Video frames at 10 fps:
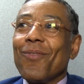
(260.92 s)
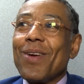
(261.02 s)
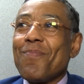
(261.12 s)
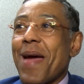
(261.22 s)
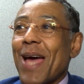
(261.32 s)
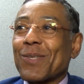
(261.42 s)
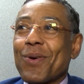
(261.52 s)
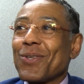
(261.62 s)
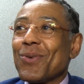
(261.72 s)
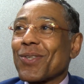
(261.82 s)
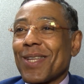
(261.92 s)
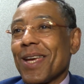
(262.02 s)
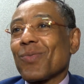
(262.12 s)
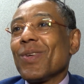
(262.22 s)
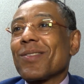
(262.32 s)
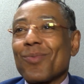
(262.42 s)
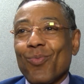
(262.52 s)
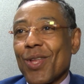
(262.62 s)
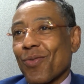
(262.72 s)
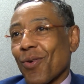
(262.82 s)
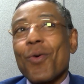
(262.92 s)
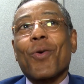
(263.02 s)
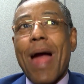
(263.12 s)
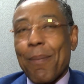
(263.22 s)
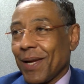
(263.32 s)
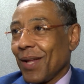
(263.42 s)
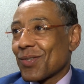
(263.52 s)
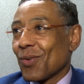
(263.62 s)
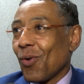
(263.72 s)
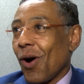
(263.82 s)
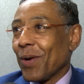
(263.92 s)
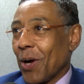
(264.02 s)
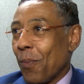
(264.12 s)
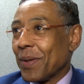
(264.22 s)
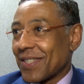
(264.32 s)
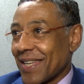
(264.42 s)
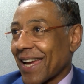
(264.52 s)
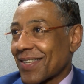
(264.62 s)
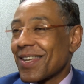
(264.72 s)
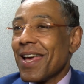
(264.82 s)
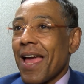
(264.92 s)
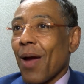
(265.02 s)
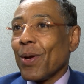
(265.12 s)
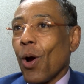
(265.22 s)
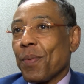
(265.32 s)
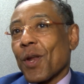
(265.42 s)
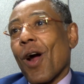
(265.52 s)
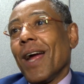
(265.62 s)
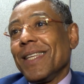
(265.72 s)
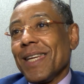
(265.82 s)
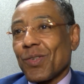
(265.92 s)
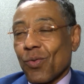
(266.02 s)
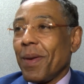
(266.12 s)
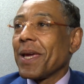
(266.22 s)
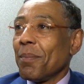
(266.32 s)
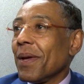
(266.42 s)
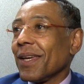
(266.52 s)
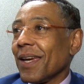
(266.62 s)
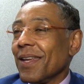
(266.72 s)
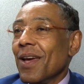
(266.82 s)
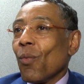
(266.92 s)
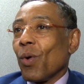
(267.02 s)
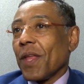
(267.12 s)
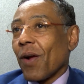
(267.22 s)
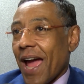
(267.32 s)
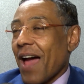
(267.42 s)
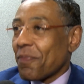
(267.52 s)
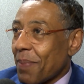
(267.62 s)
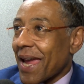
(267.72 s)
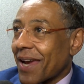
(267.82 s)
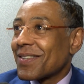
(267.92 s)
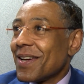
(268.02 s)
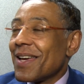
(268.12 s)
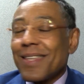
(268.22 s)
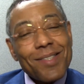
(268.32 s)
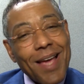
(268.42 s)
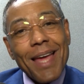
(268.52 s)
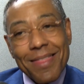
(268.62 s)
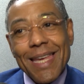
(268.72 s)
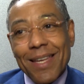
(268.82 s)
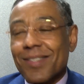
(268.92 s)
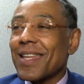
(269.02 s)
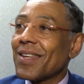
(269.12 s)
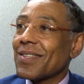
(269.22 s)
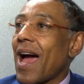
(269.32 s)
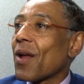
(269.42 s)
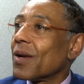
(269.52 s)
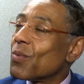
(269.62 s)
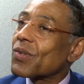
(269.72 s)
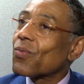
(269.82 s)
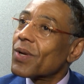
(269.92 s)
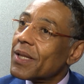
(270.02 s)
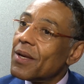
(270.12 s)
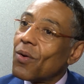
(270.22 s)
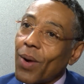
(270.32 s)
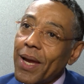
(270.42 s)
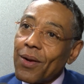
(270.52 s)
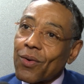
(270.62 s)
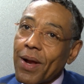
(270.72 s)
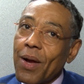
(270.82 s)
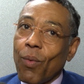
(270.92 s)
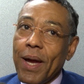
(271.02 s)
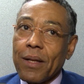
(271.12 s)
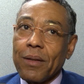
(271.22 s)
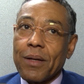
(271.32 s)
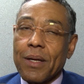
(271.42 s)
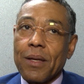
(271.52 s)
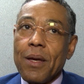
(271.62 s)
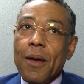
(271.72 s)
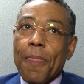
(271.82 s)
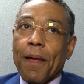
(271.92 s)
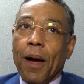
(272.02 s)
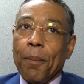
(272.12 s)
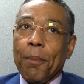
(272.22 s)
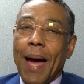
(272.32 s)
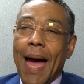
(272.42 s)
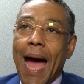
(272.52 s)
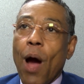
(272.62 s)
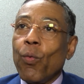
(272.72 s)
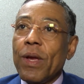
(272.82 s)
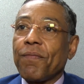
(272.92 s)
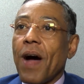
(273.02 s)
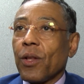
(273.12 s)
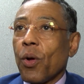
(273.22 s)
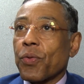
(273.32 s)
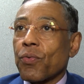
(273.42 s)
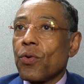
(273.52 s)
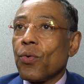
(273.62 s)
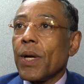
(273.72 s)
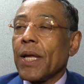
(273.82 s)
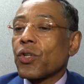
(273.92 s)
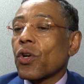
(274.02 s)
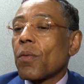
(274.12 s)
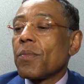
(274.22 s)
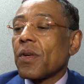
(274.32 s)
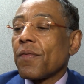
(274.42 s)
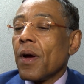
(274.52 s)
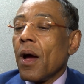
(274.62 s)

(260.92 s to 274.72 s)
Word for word: We mass produce things, we, we throw crap against the wall, we hope it sticks, and we hope that our ideas will make a million when they're half baked. This guy thinks things out, and it was a really great, great way to look at um, how we follow through in terms of